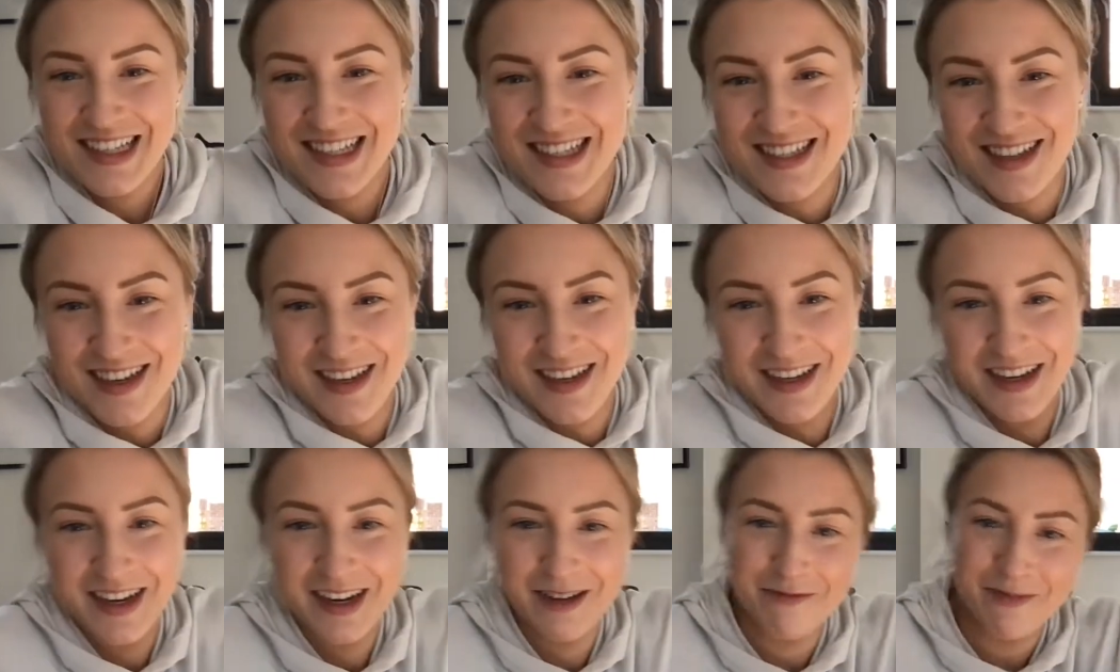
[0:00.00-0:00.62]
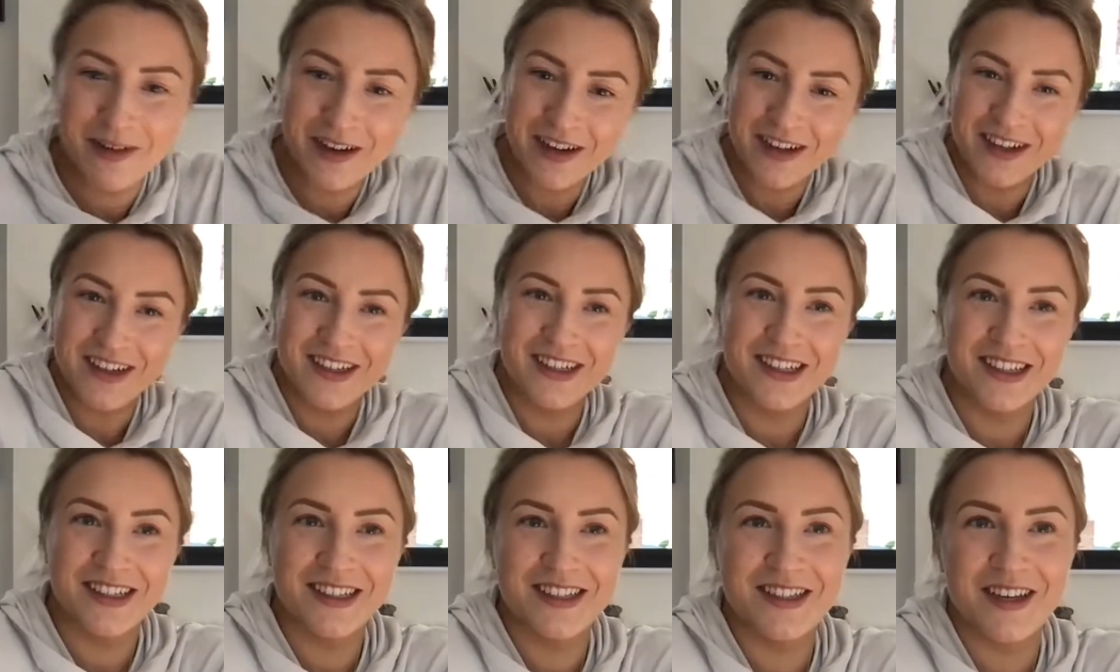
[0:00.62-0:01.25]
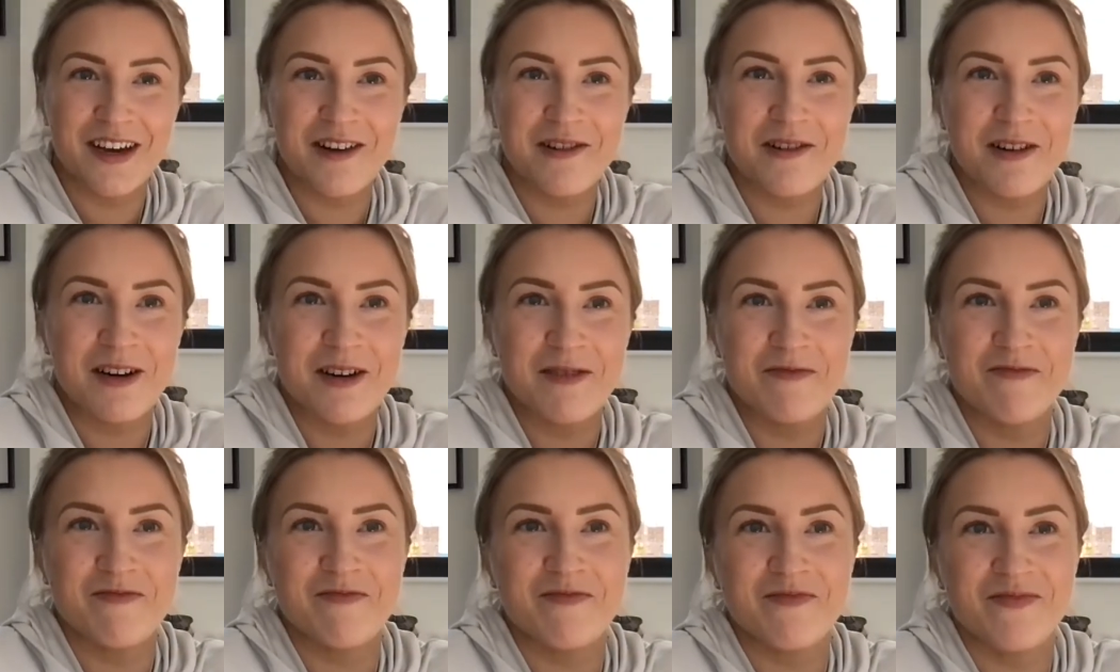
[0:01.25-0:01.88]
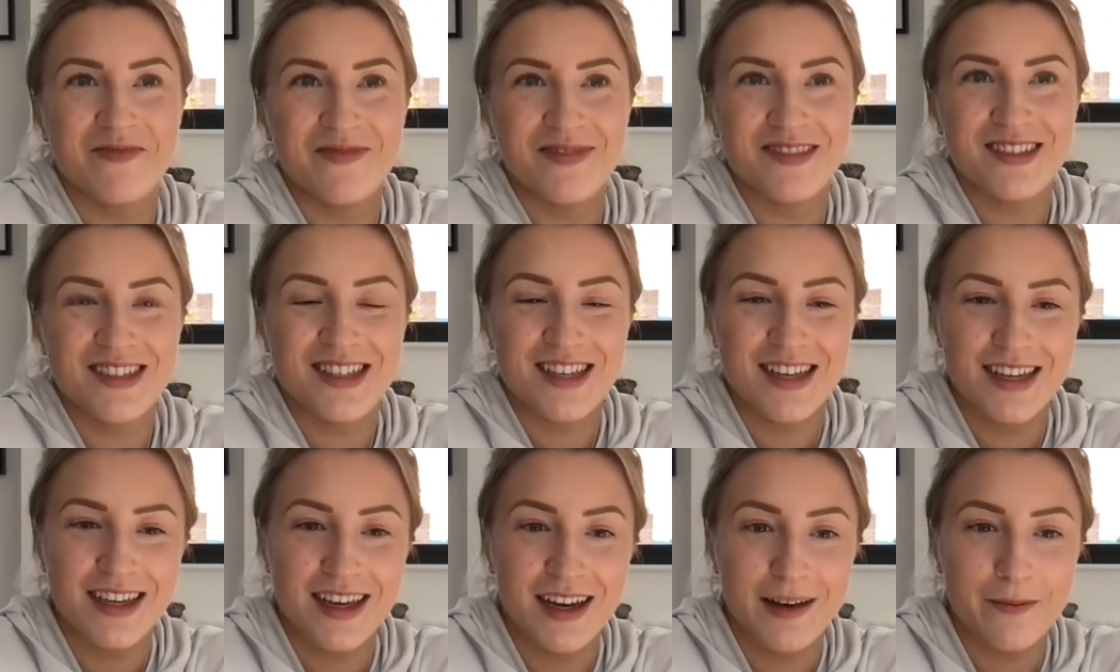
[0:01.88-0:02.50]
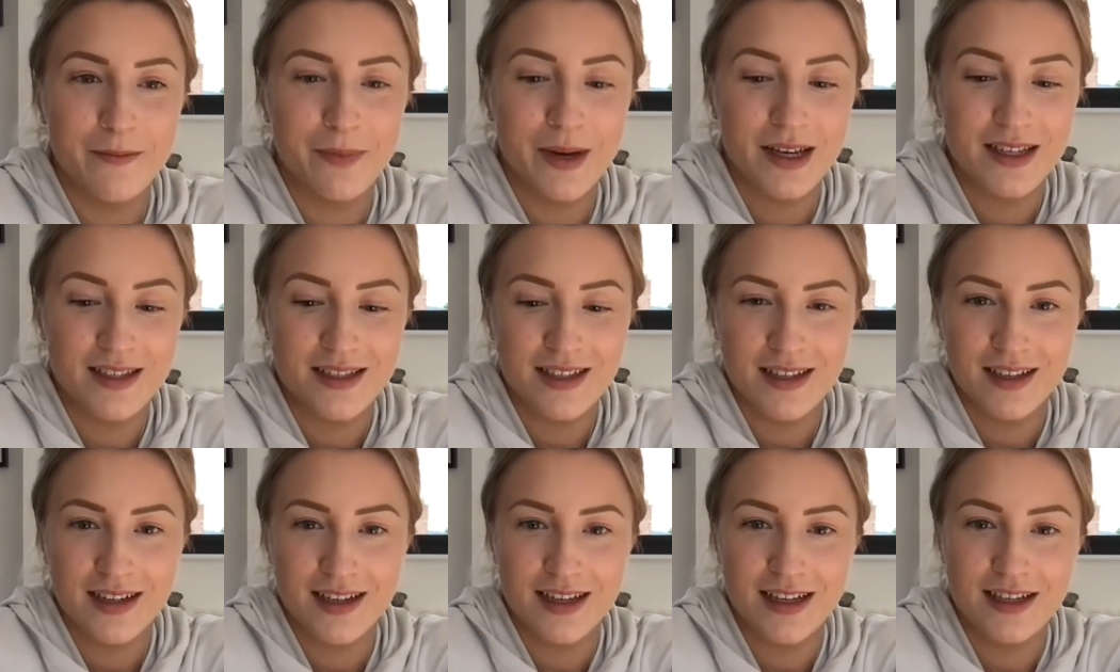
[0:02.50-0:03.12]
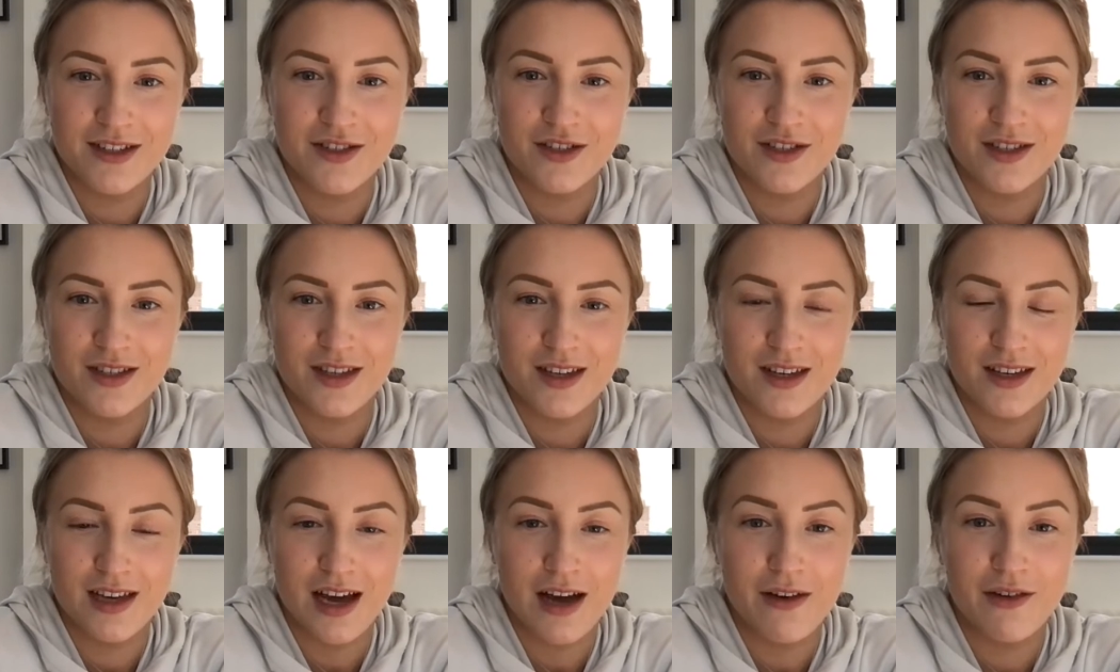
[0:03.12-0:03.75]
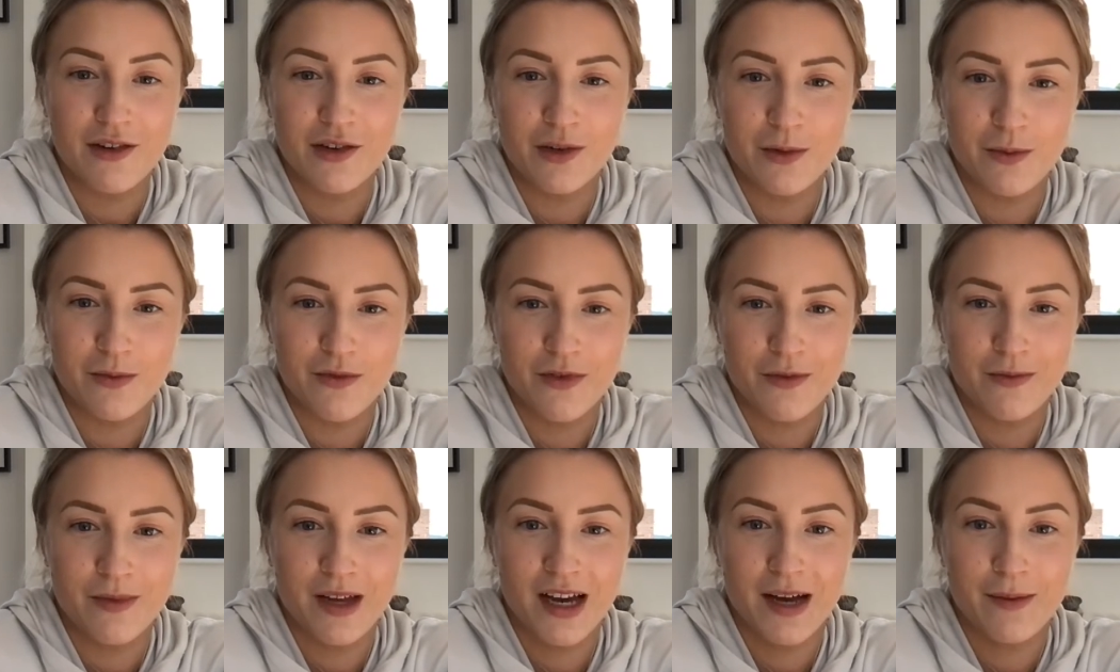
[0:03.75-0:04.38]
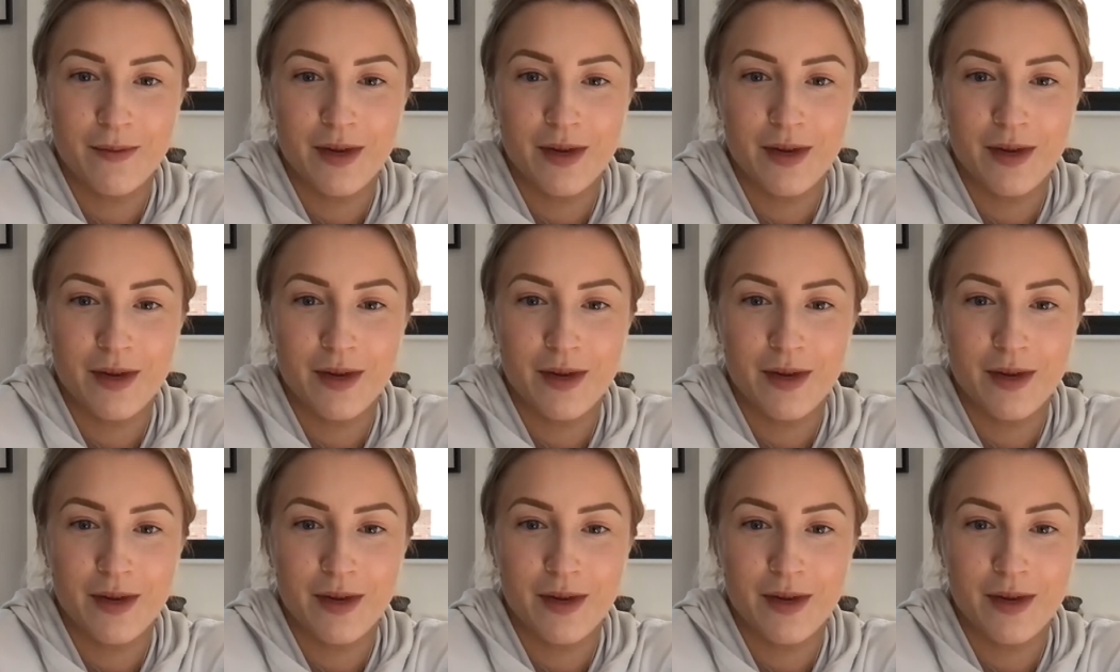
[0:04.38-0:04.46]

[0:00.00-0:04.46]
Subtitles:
world. So yeah, basically just carried on from there.